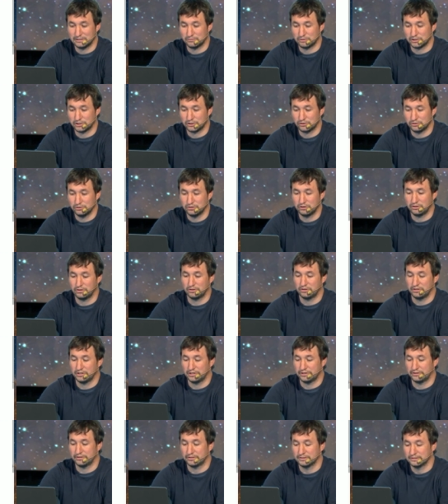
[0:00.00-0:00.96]
as we showed
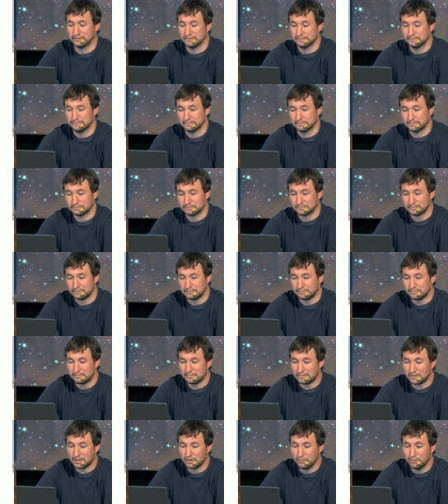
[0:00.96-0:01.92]
earlier,
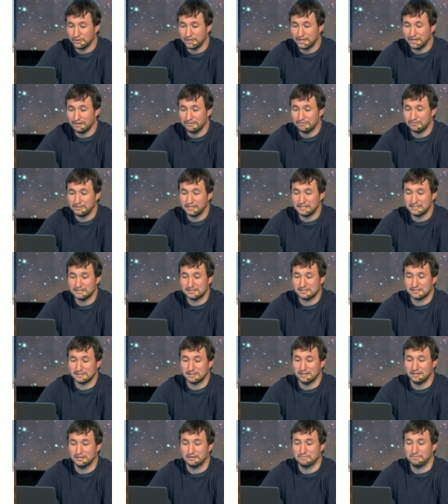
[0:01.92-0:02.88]
we have
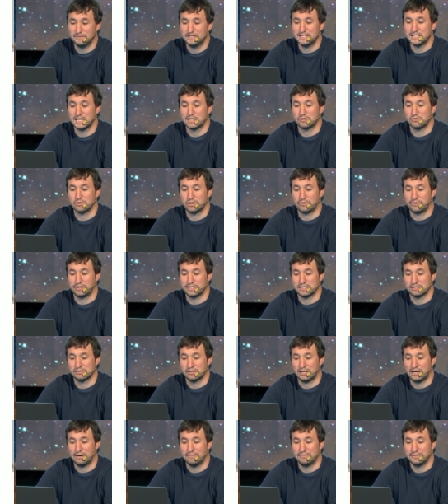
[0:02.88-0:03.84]
this uh, media query.
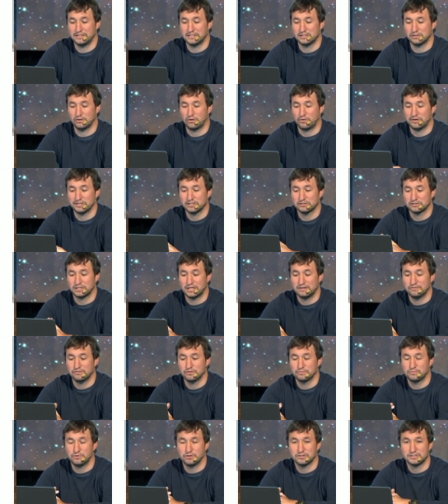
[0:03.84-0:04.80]
So I have this horizontal
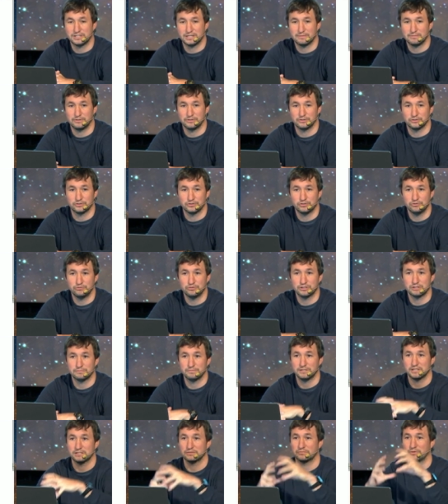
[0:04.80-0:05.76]
viewport segment too,
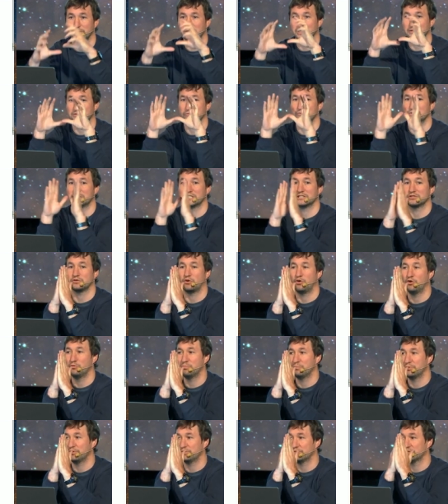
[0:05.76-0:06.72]
which means when, I, when it's
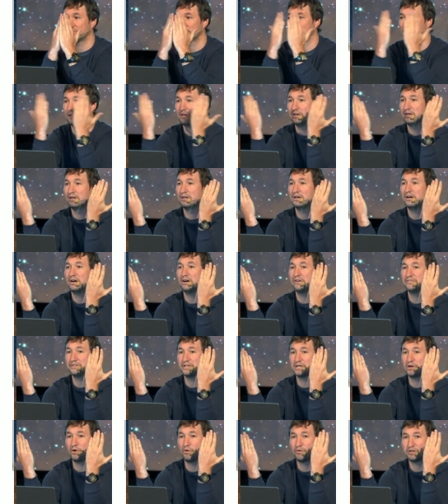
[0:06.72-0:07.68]
opened
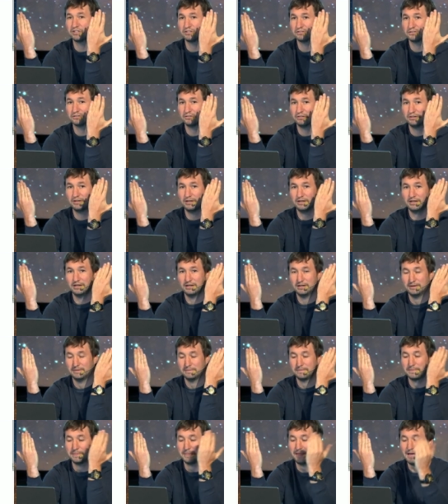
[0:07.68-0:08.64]
on the horizontal
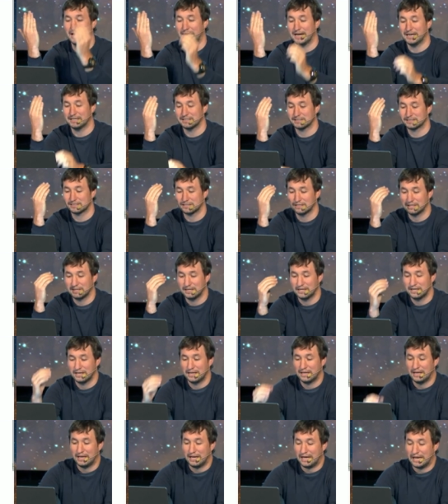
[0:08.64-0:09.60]
um, axis.
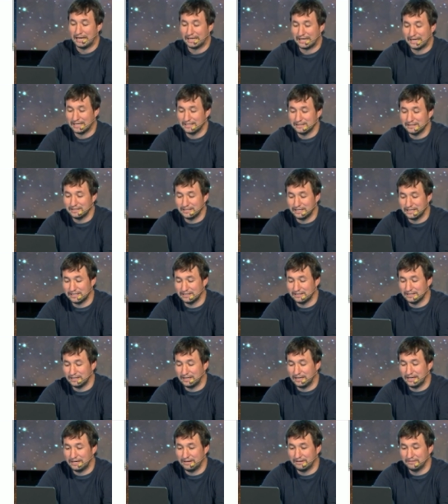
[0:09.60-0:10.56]
I can
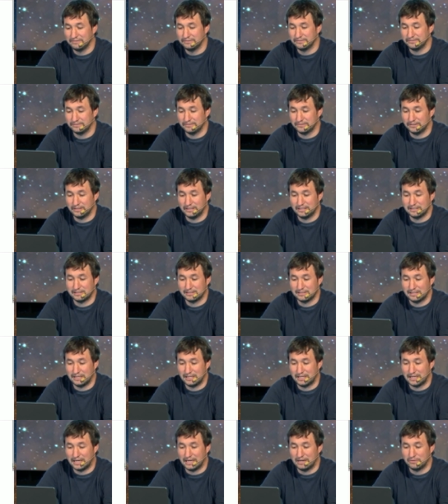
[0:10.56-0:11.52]
then have, let's
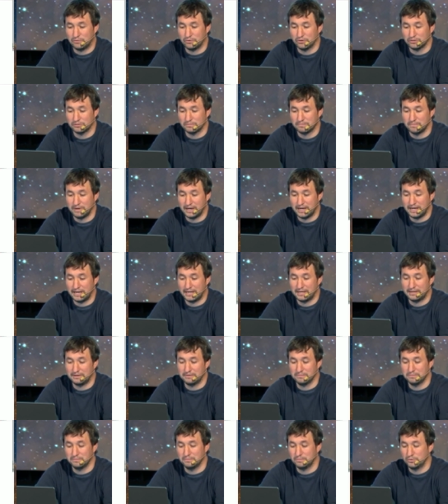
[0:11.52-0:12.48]
say, I want
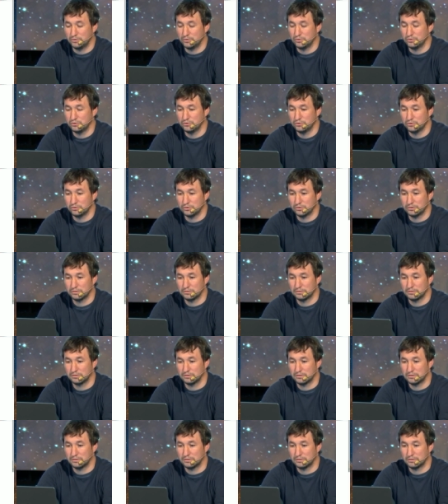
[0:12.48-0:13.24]
my blue,